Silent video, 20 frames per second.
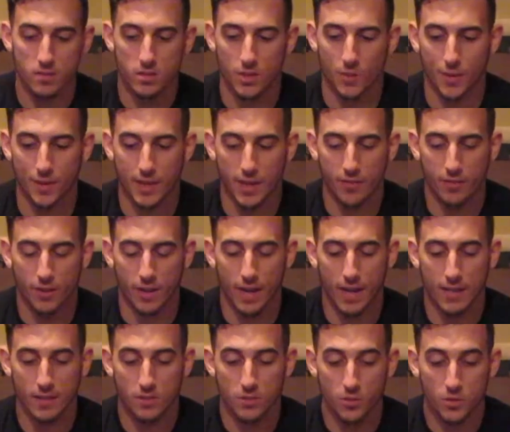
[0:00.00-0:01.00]
so I never
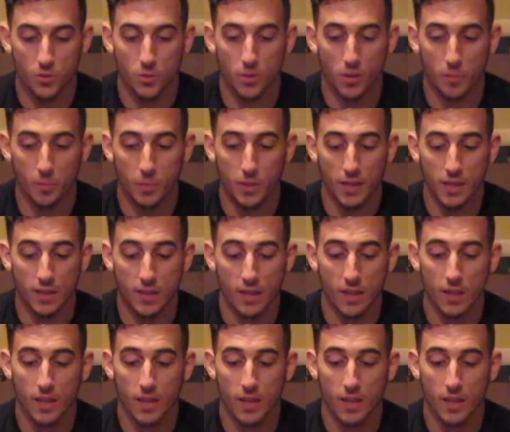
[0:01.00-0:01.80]
got to compete.